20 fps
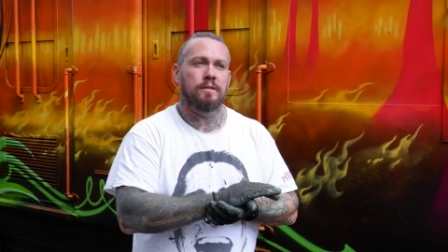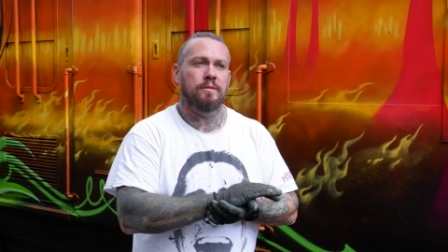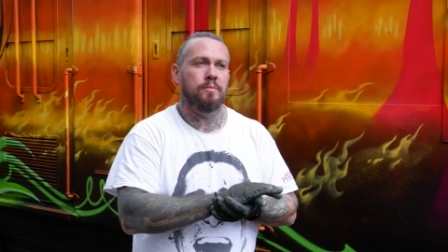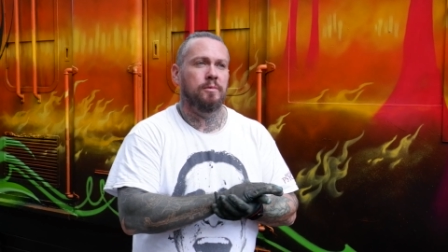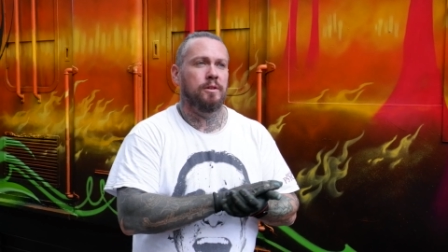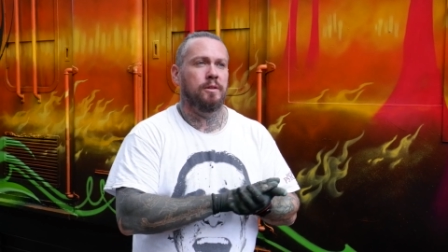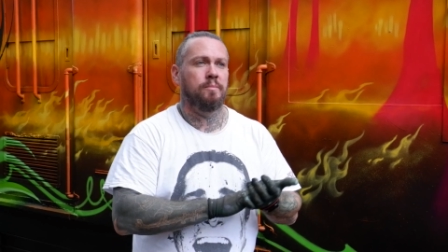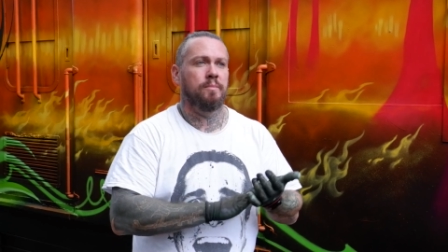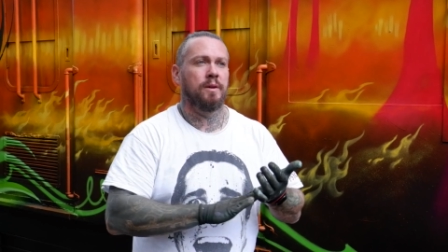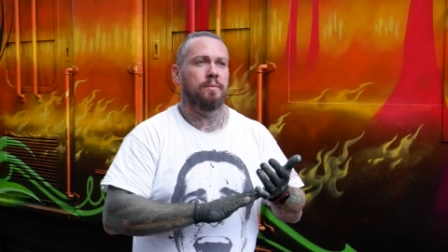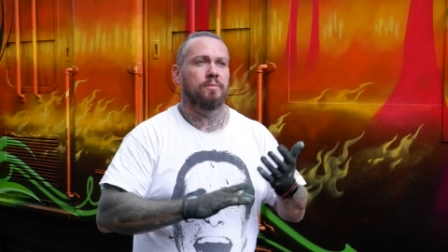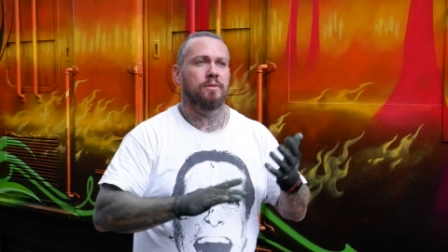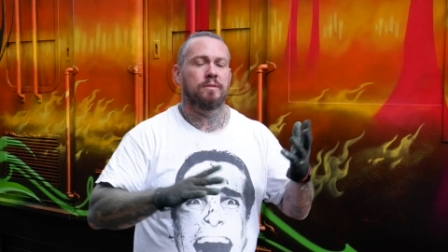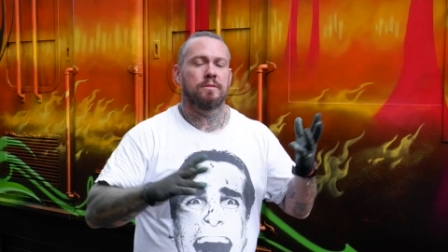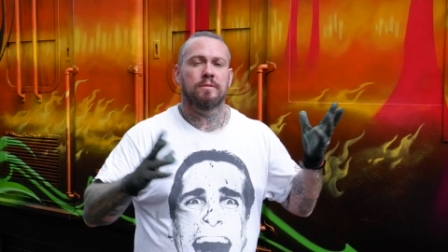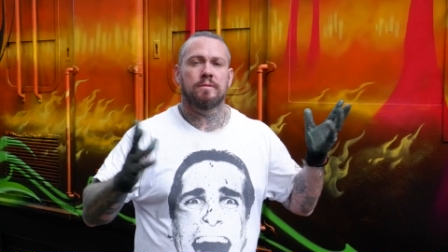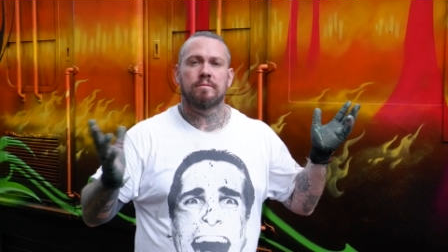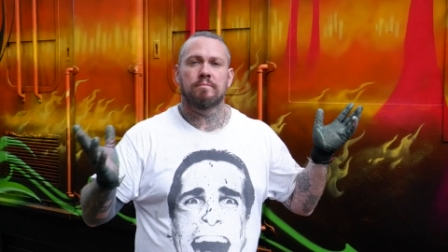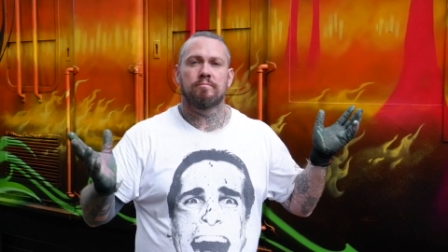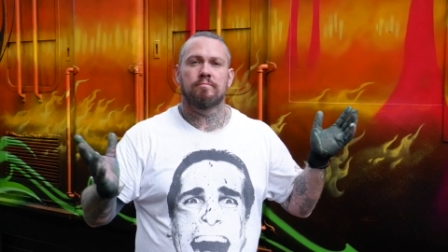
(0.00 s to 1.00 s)
community
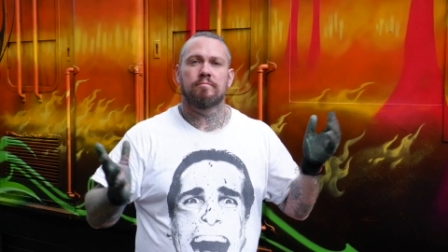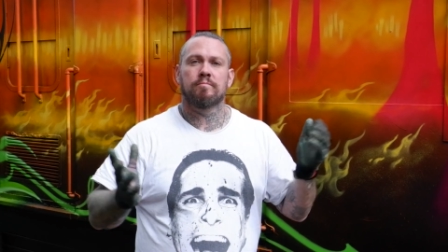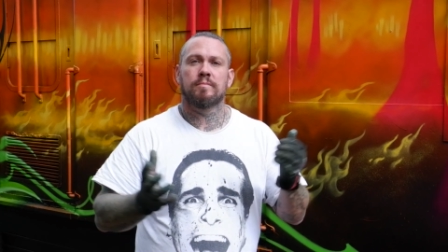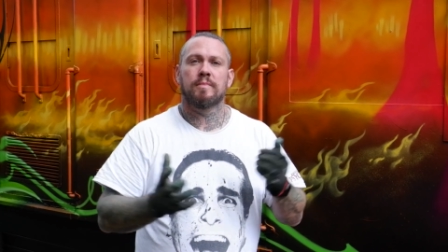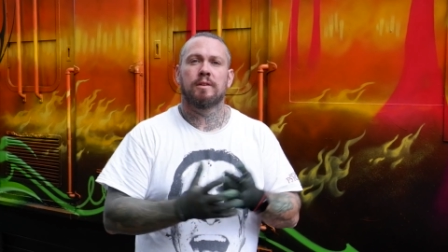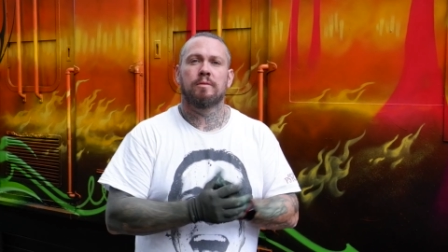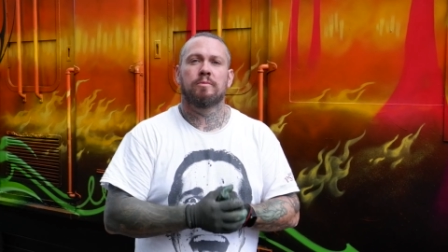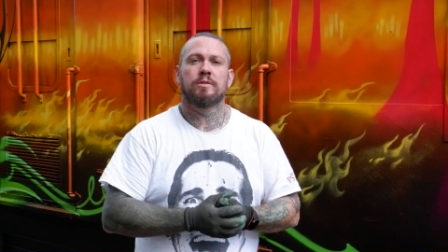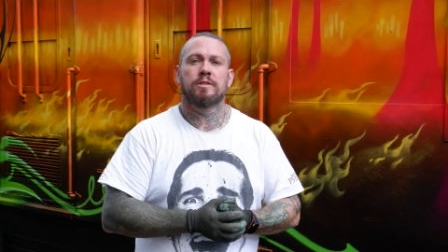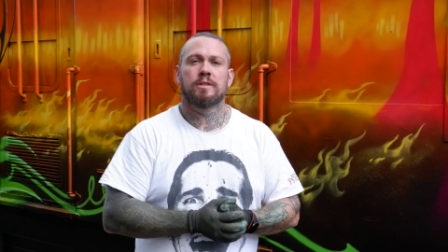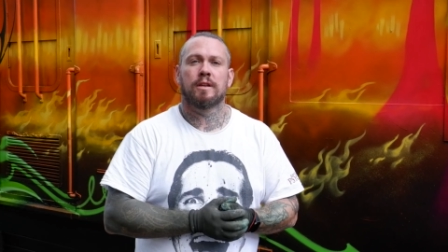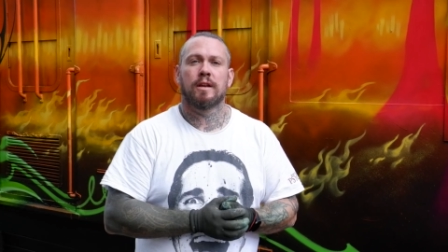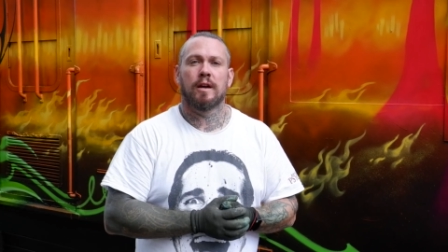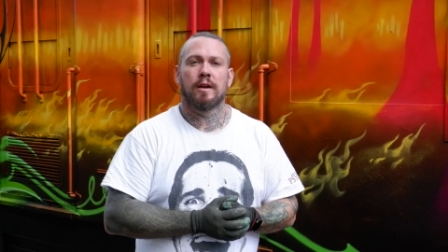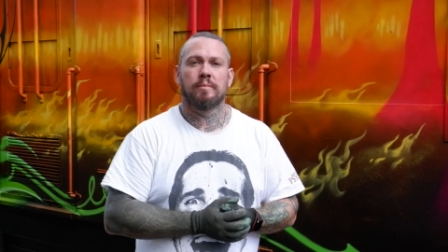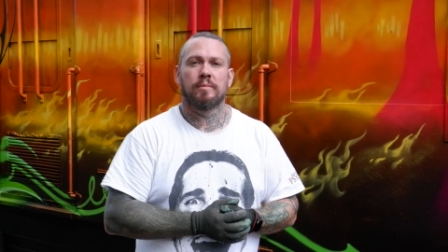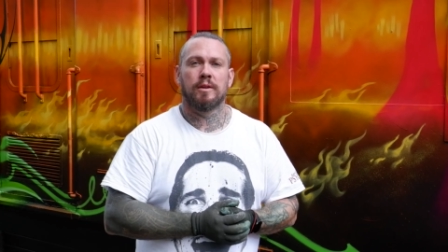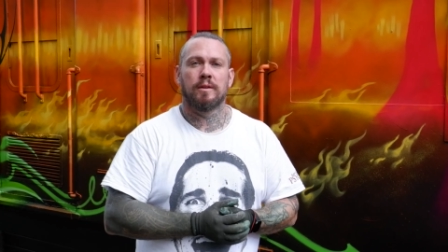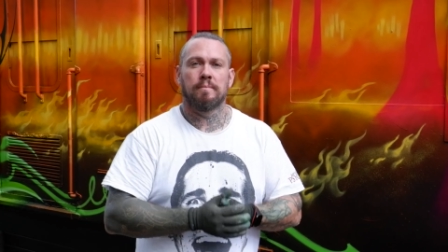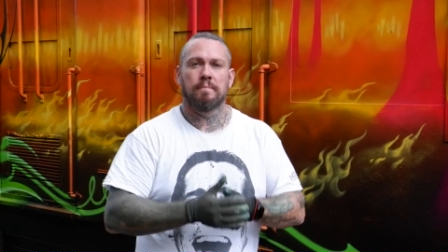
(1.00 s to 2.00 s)
members in
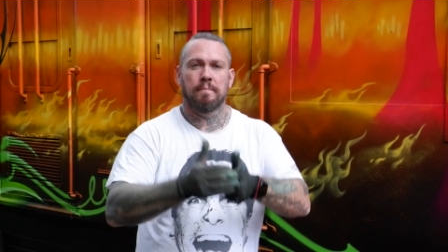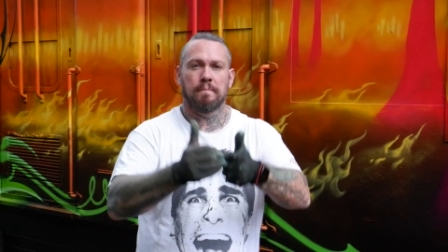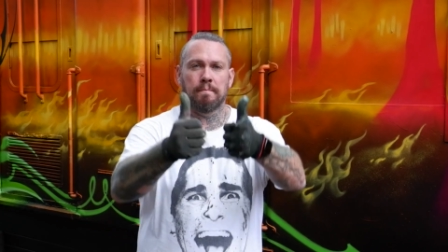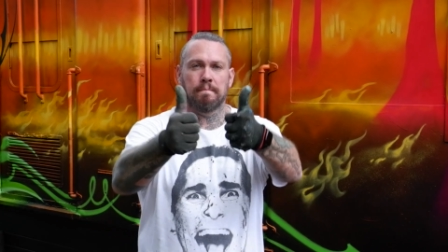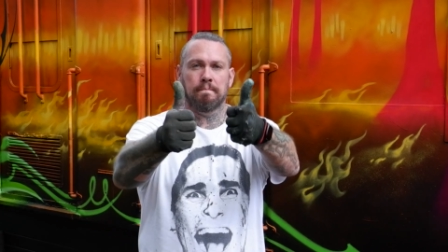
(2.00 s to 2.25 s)
Wingecarribee.